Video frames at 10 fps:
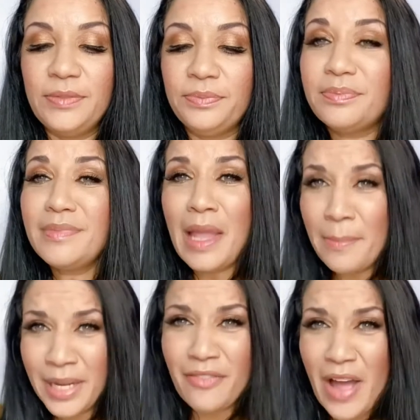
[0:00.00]
but if
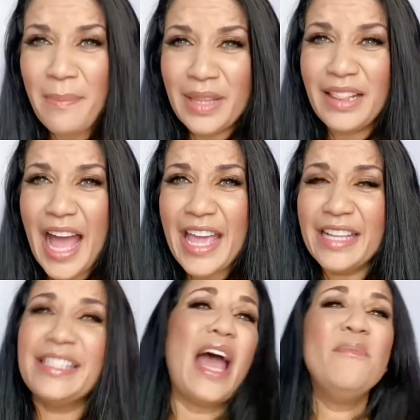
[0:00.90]
I'm the Lions,
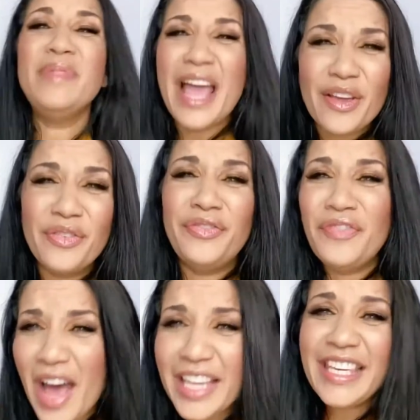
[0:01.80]
I'm like, fuck
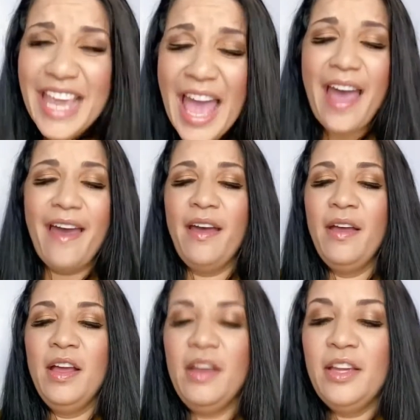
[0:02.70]
yeah.
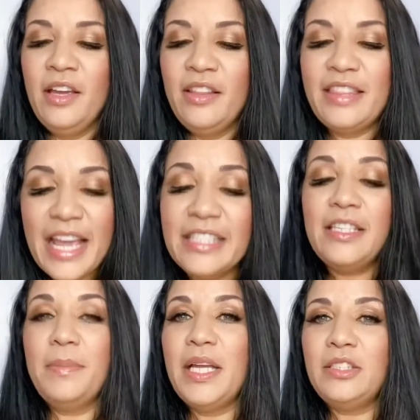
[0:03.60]
Thanks, you
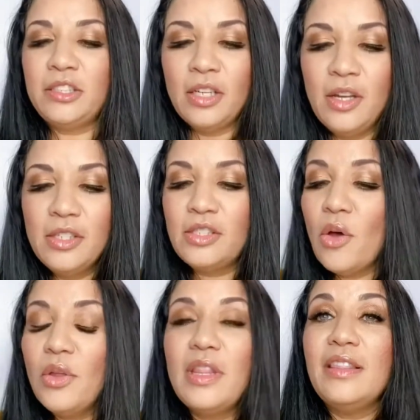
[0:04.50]
bitch. So the
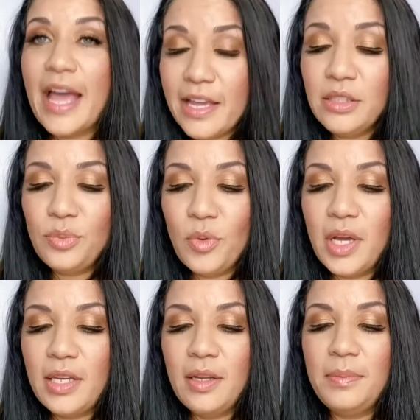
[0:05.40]
Lions won
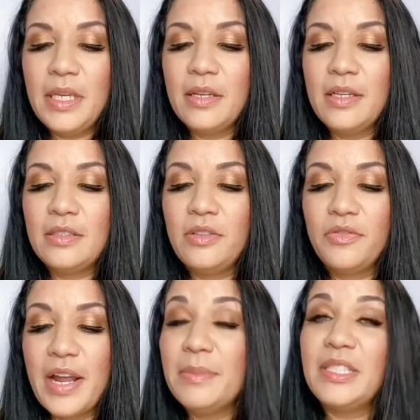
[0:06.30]
because the Rams
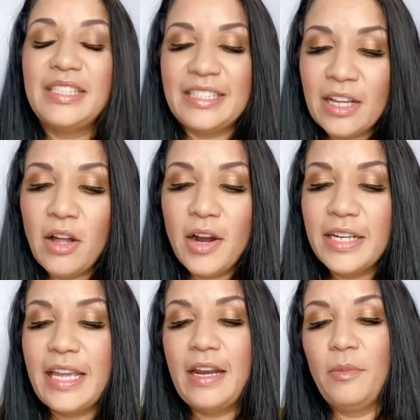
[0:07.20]
still aren't
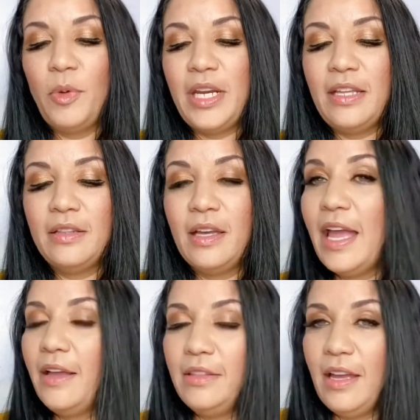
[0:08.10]
winning the
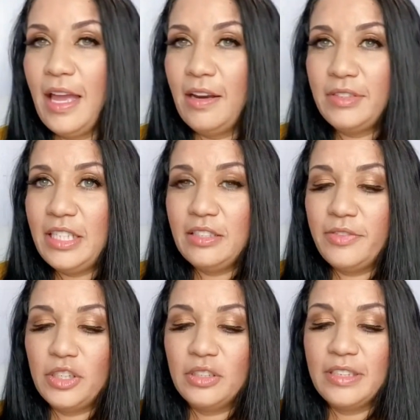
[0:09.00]
NFC divisional
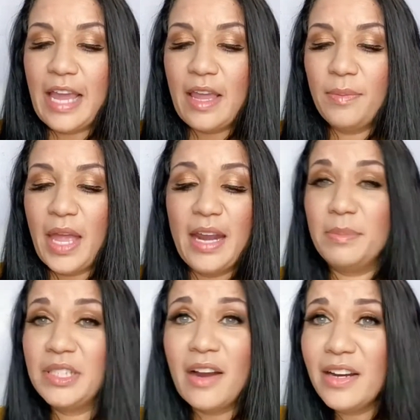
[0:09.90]
game. And I'm
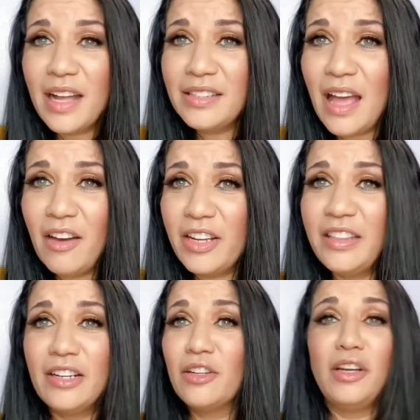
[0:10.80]
sorry, not sorry. They're going
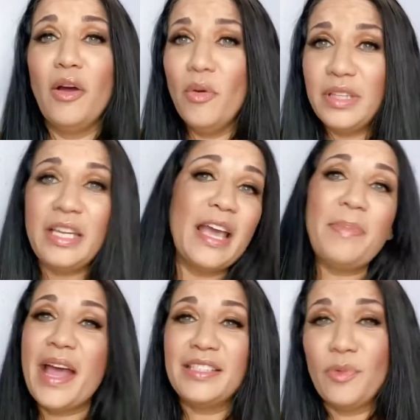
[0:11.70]
to only get past the
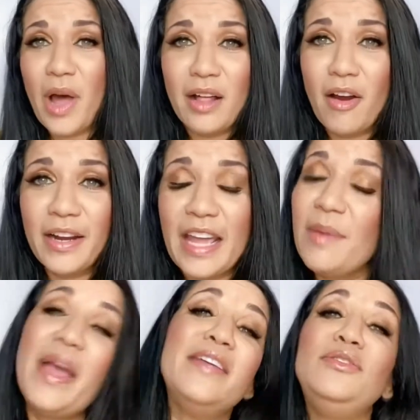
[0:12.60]
wild card game as
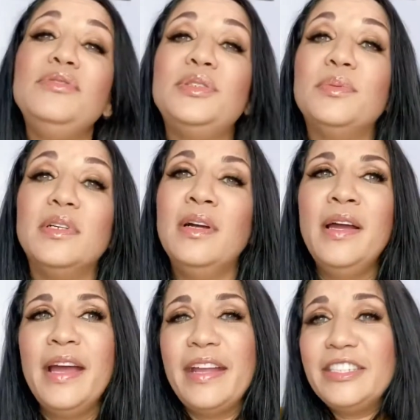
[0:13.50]
usual. And
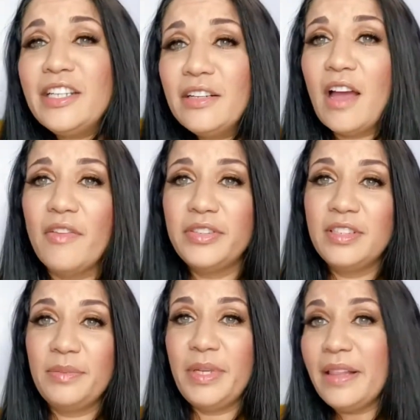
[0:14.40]
Jared Goff is going to be
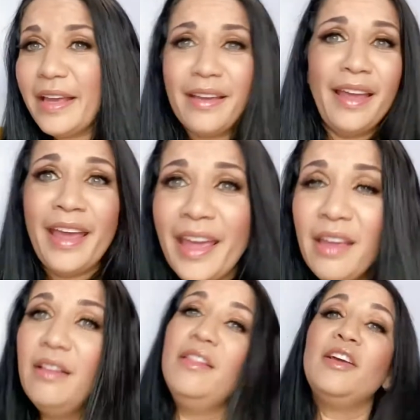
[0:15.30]
like, hey, look
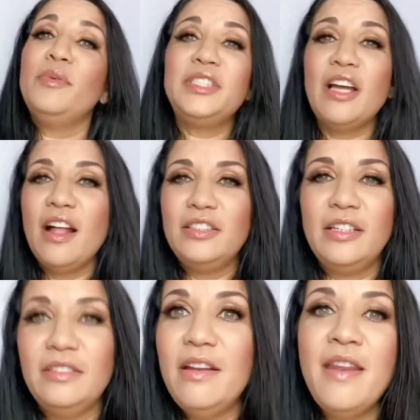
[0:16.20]
at what y'all did.
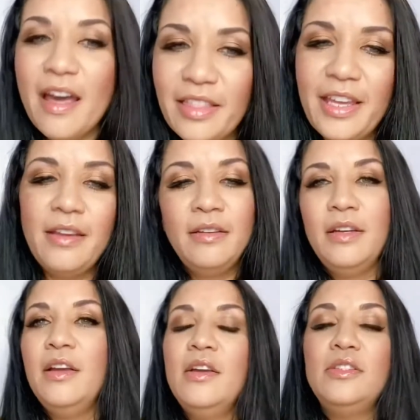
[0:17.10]
Nothing.
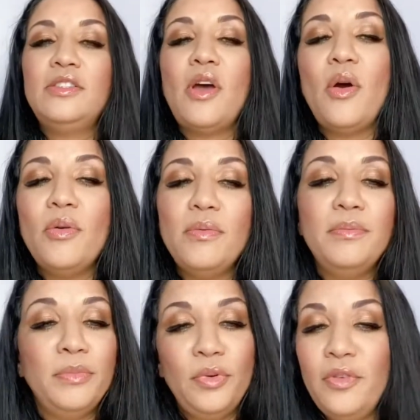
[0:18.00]
So
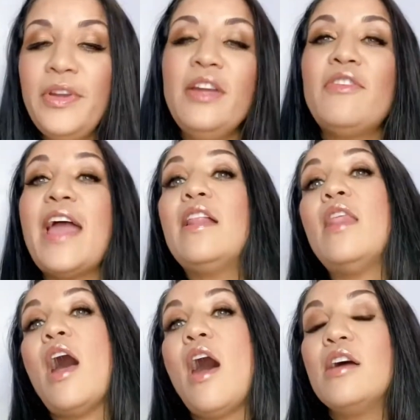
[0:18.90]
moving right
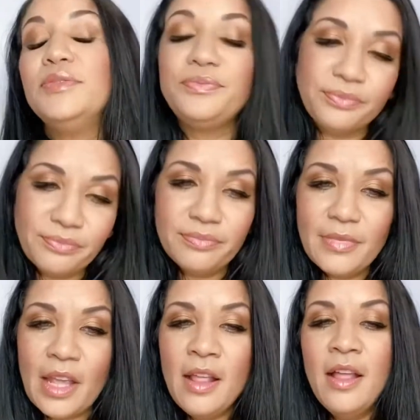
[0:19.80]
along,
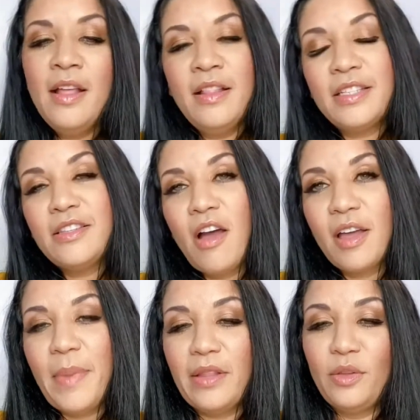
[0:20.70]
let's talk about
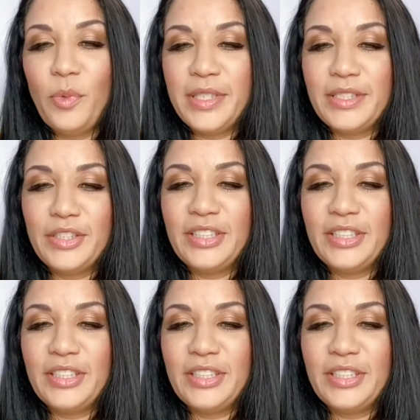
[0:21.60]
the Wizards